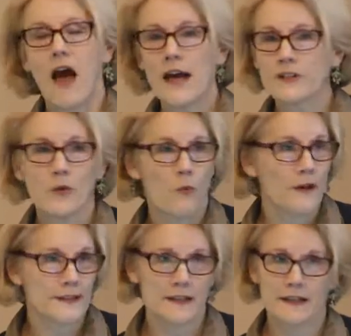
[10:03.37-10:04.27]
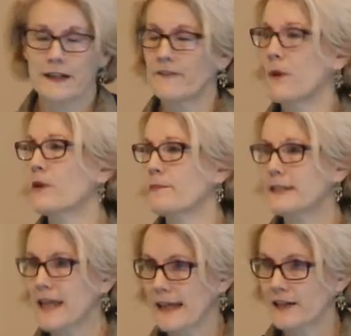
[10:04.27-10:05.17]
I don't want to live. I want to
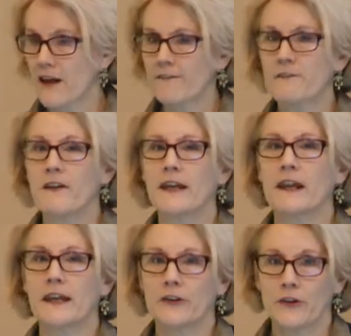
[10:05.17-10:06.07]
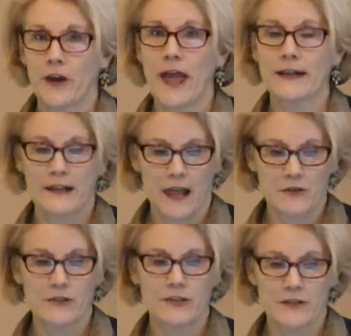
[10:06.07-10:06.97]
be taken off the ventilator and
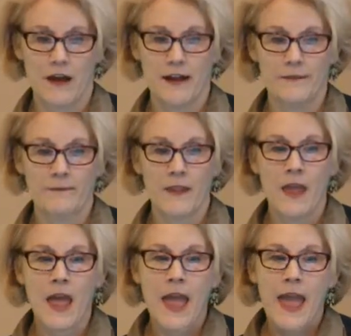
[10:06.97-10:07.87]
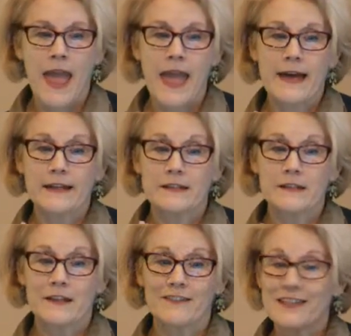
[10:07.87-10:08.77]
allowed to die.
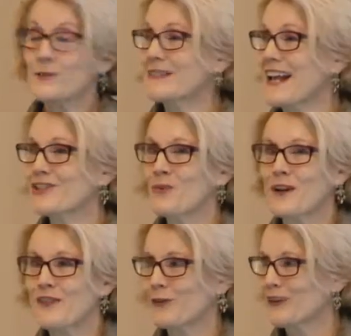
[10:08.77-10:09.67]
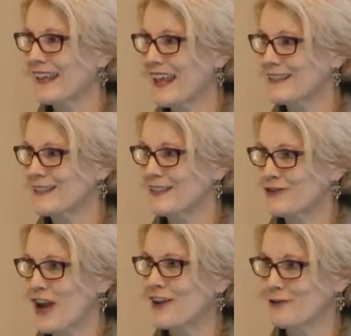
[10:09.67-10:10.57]
And this was actually one of the early cases
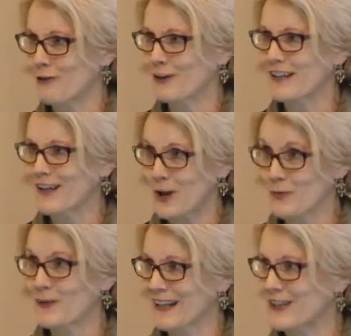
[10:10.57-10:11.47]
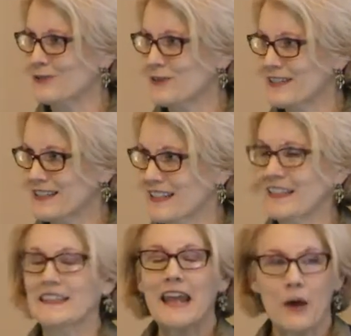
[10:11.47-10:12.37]
that Jack Kevorkian got really interested
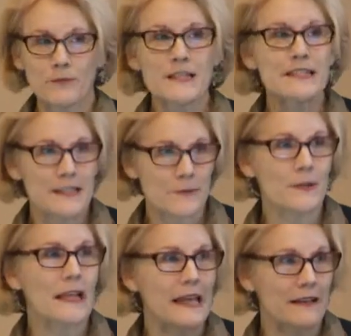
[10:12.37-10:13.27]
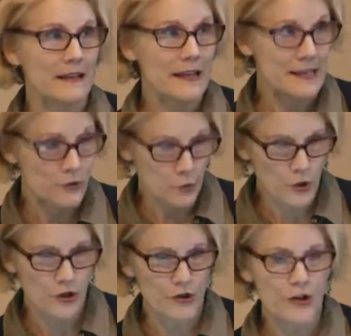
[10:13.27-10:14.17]
in and helped to stimulate his
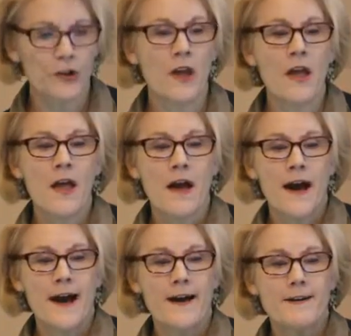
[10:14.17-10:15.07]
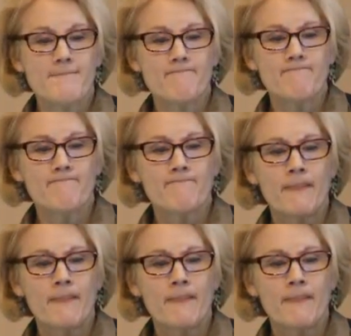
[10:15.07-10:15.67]
work. Um,